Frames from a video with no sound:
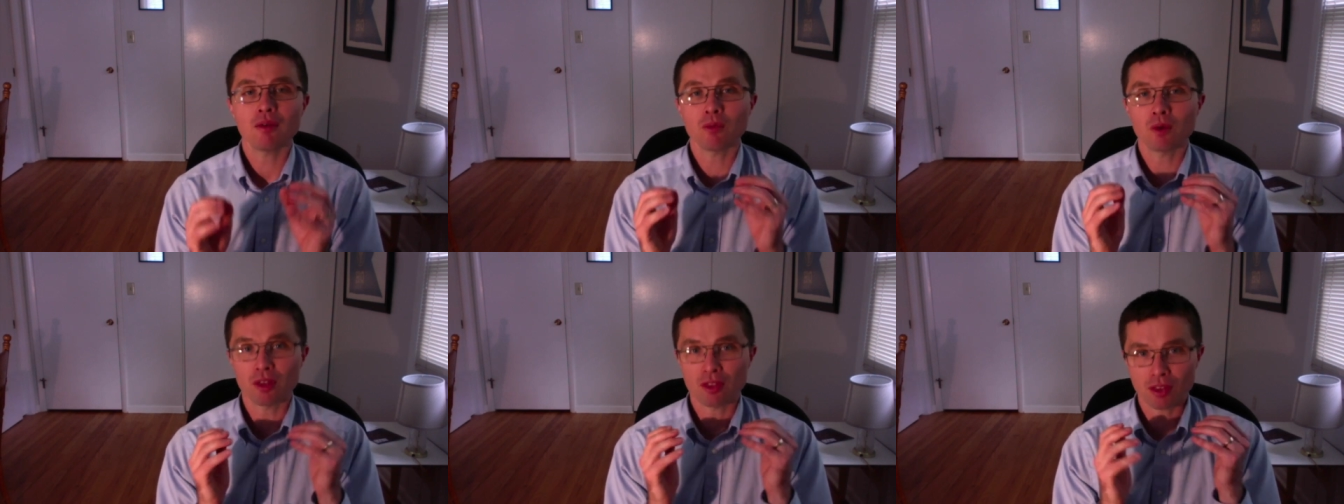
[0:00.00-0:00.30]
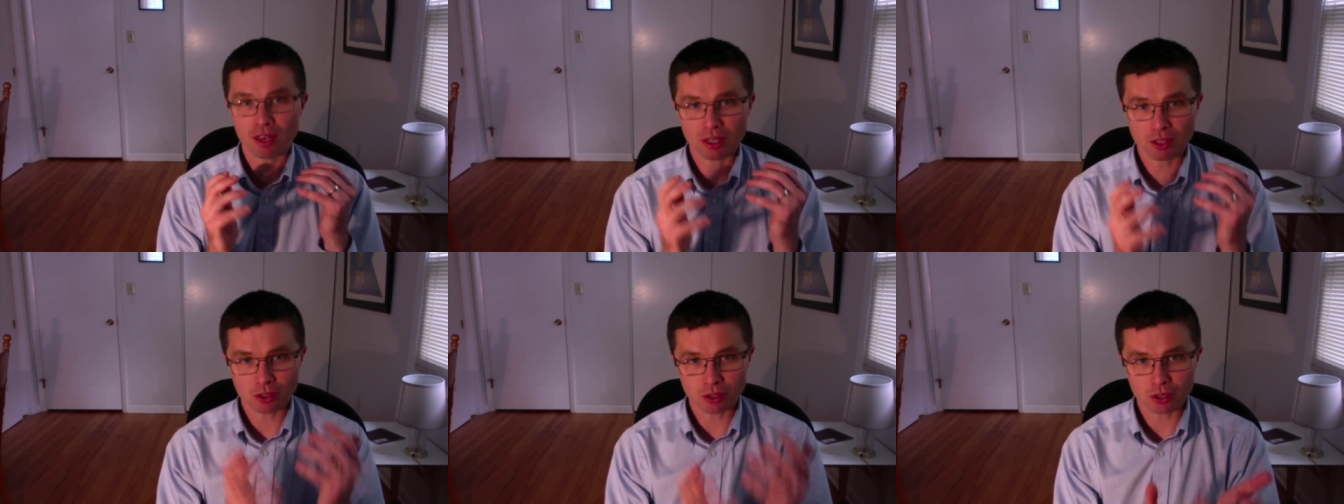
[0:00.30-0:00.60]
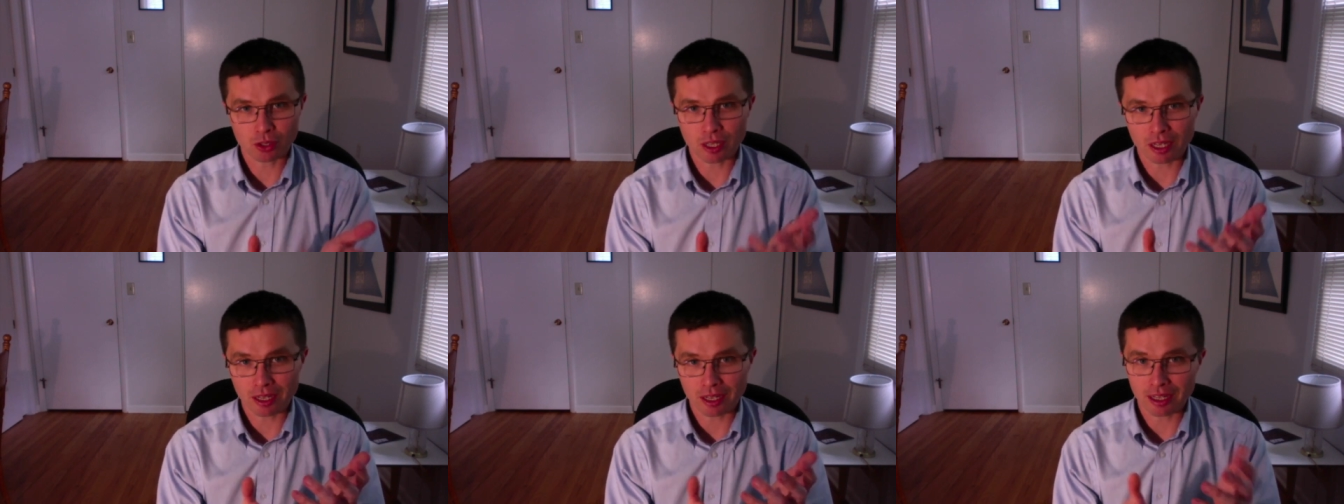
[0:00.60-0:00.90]
with
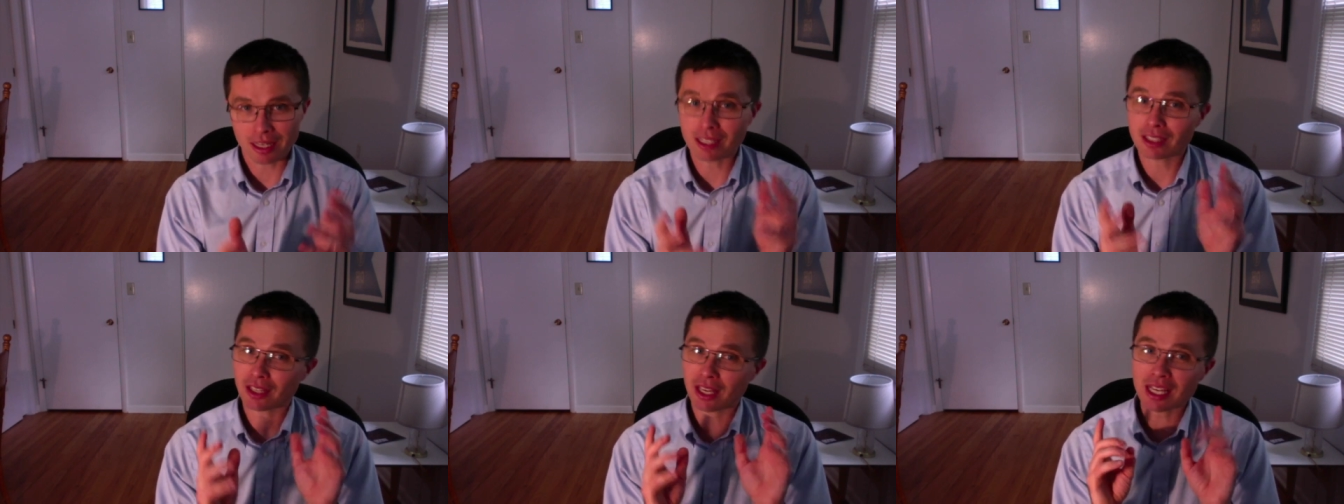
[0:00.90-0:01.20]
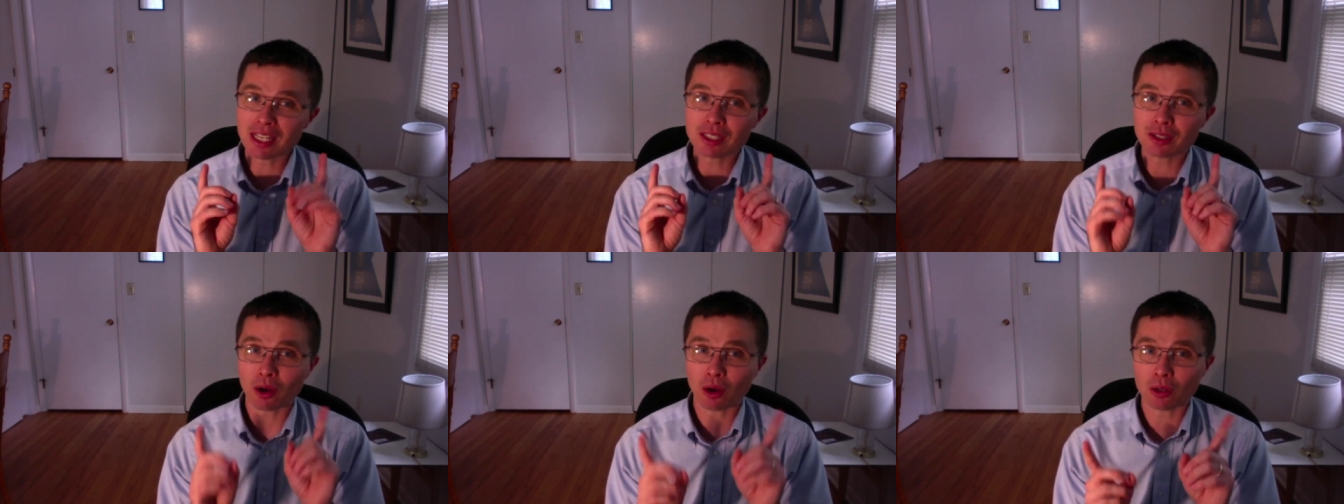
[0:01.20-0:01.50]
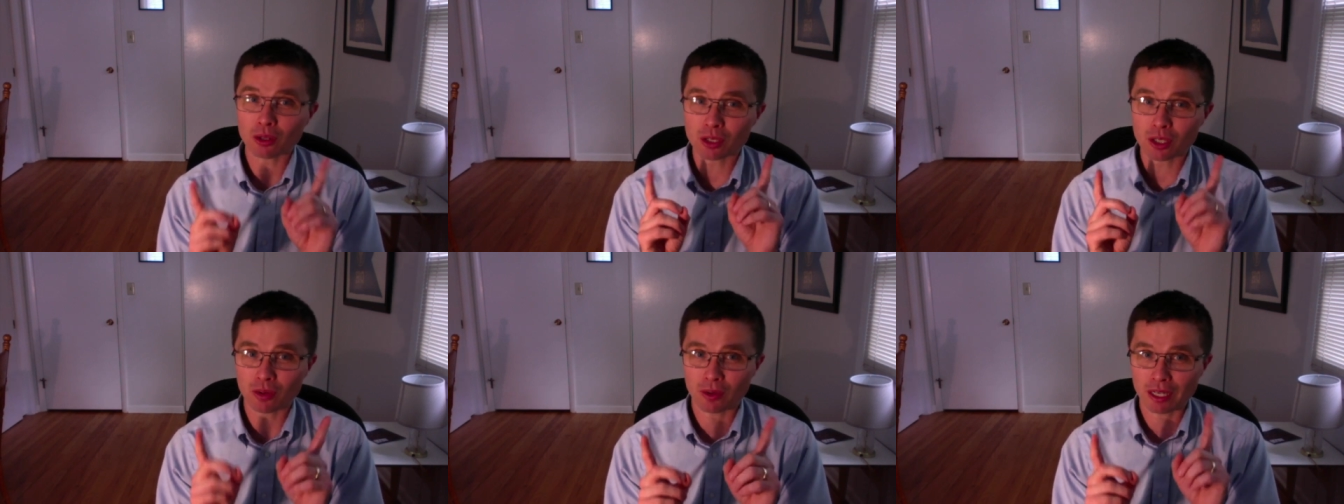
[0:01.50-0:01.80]
his, he's
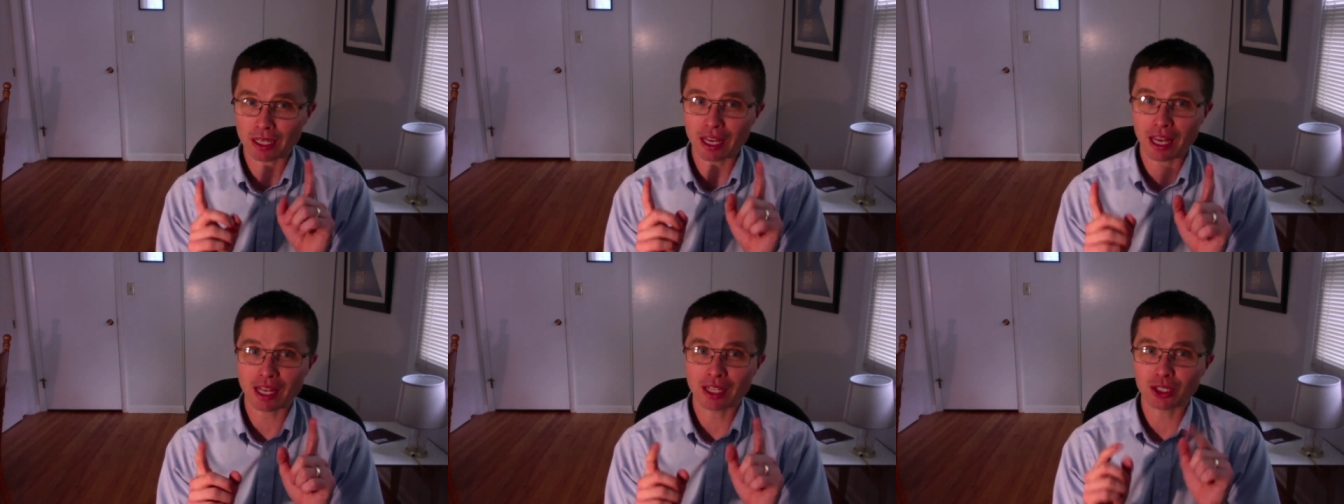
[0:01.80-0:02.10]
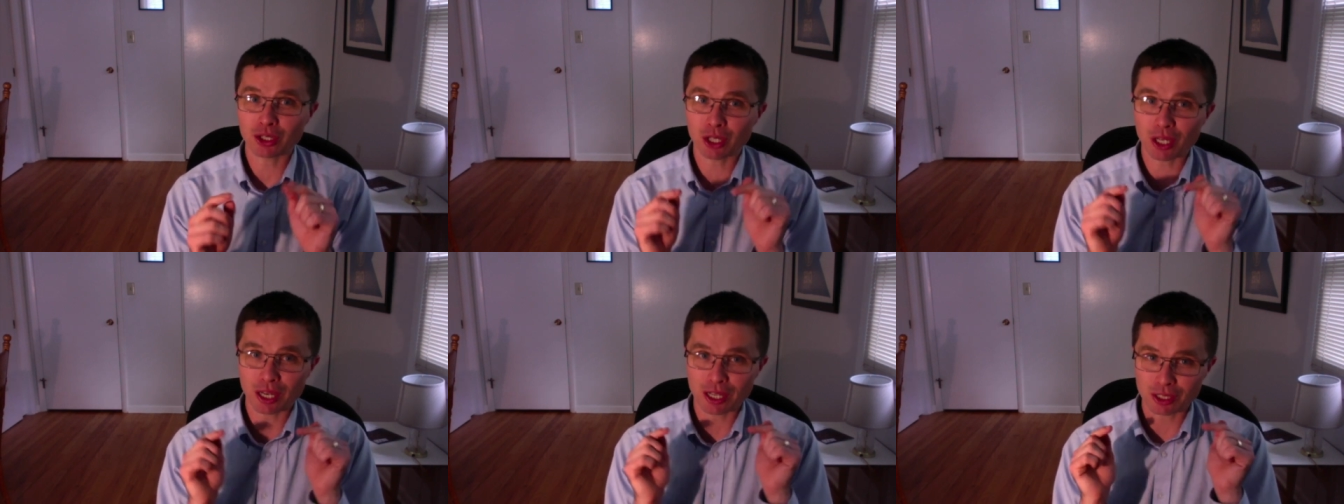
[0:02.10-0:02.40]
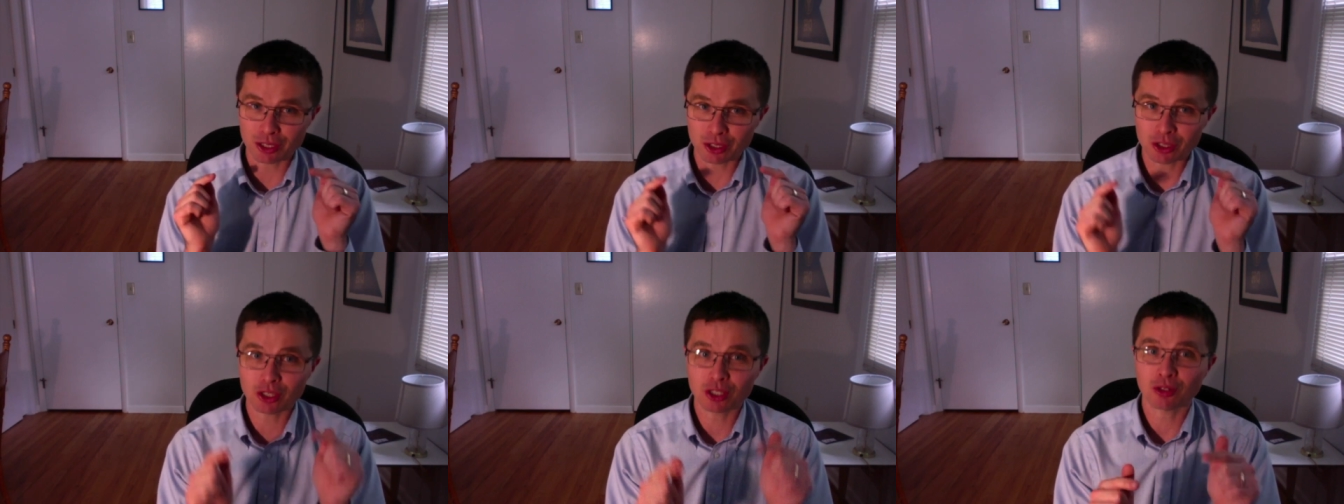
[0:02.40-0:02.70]
also engaged in
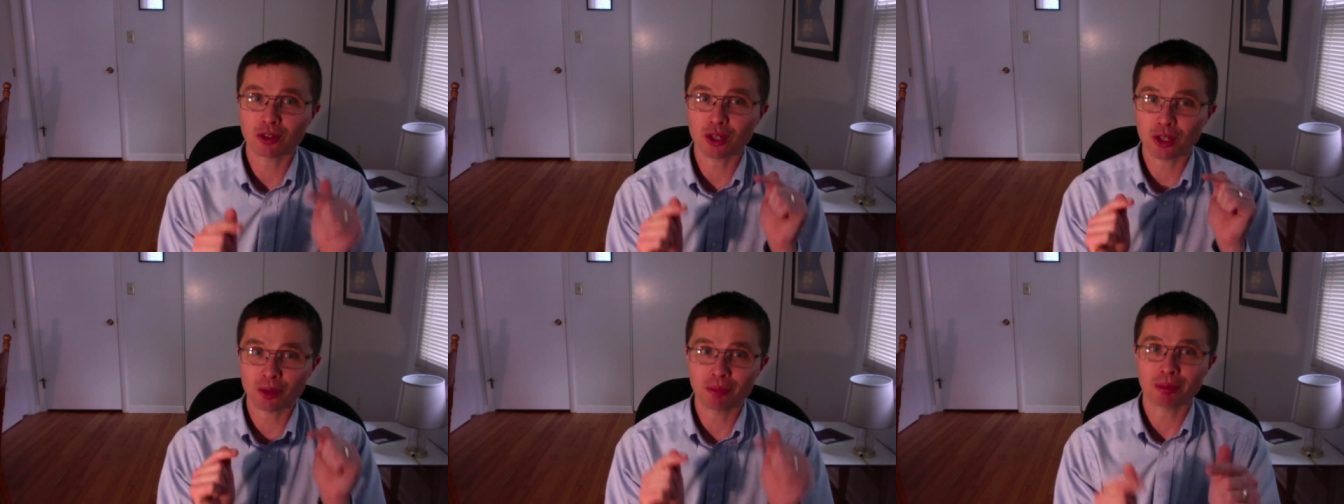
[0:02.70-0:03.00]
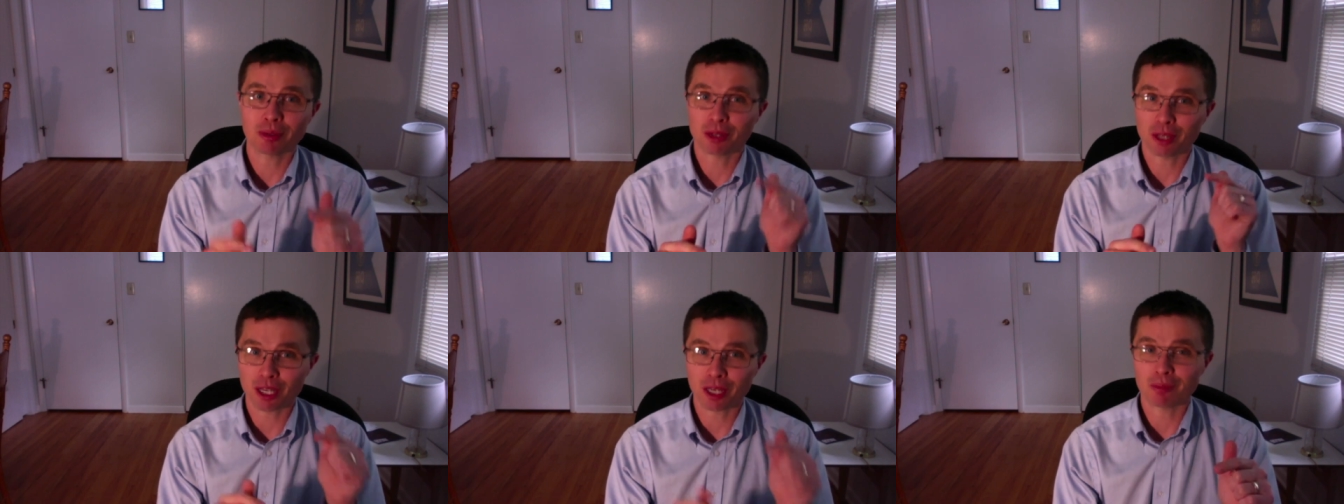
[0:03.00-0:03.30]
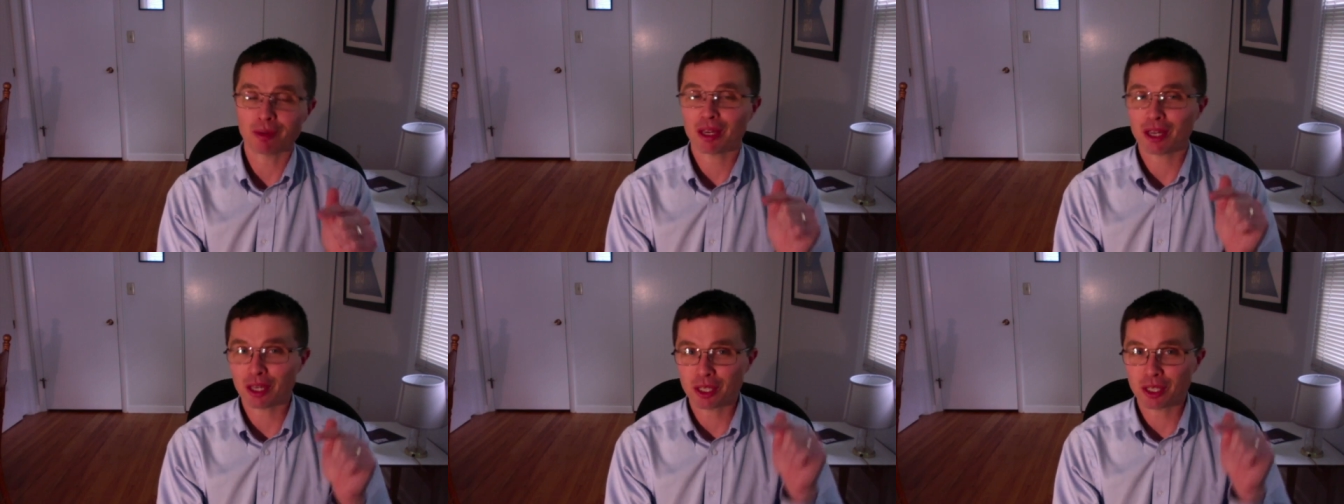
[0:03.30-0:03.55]
serial polygamy.